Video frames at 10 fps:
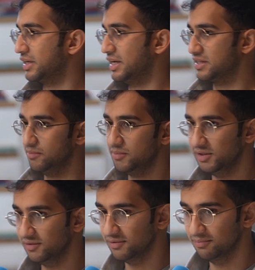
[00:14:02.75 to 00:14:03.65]

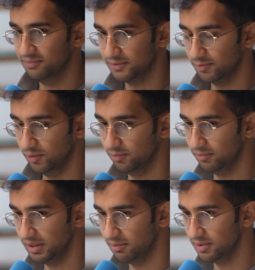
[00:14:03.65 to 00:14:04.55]
SMBs, small,
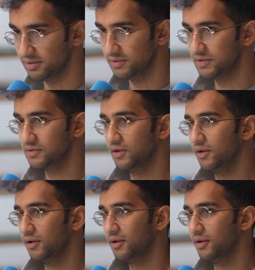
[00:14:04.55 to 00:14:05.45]
medium businesses,
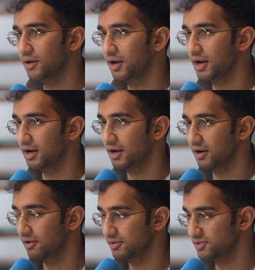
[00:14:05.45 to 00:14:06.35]

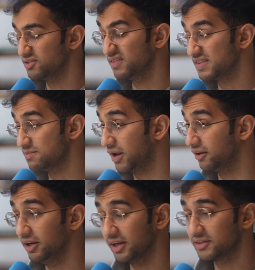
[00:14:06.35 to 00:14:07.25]
are just doing this
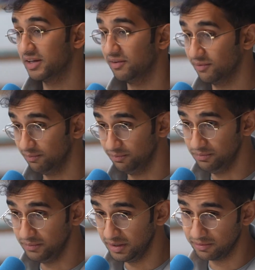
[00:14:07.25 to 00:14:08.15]
manually in Excel
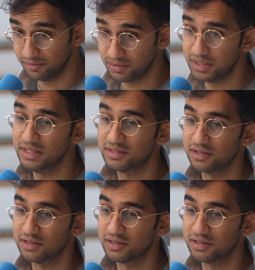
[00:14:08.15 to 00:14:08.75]
and Google Sheets.